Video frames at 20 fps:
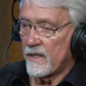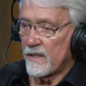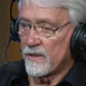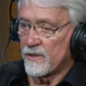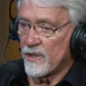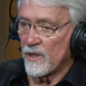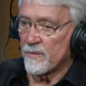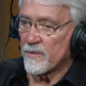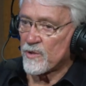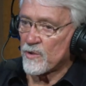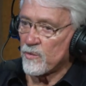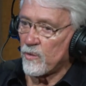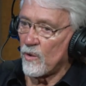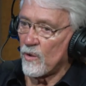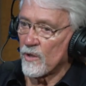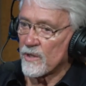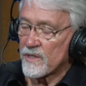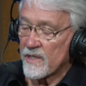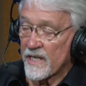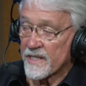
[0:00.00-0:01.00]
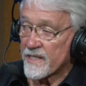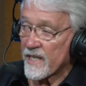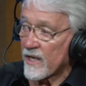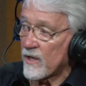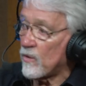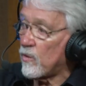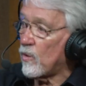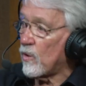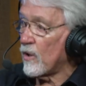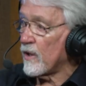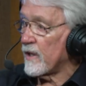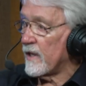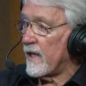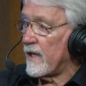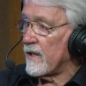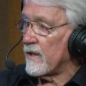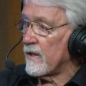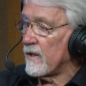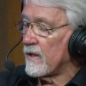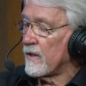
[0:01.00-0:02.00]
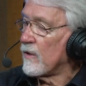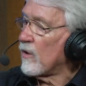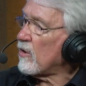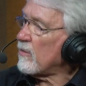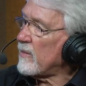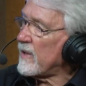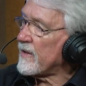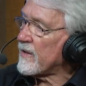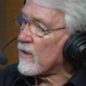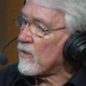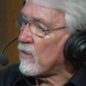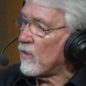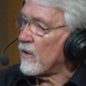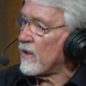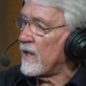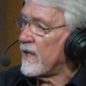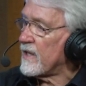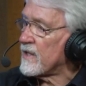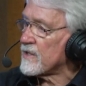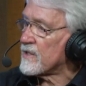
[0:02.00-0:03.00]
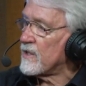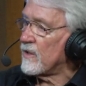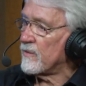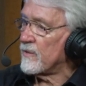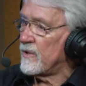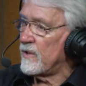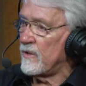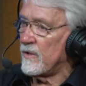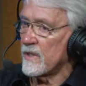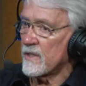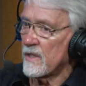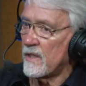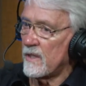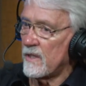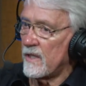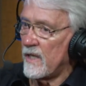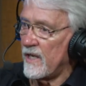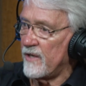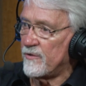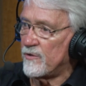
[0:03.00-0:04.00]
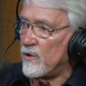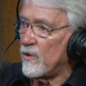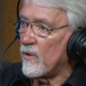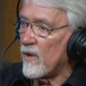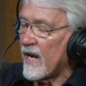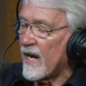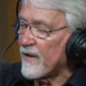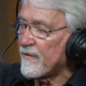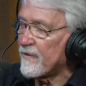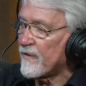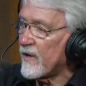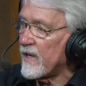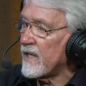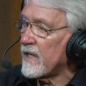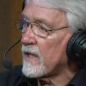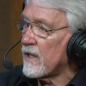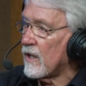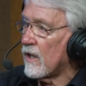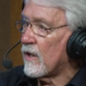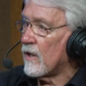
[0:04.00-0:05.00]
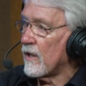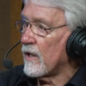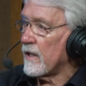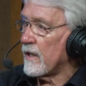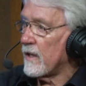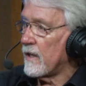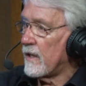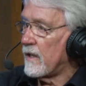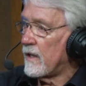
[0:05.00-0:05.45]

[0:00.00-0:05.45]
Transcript: Jim Schwartz, as a coordinator, normally the coordinators don't do this. He drew every card.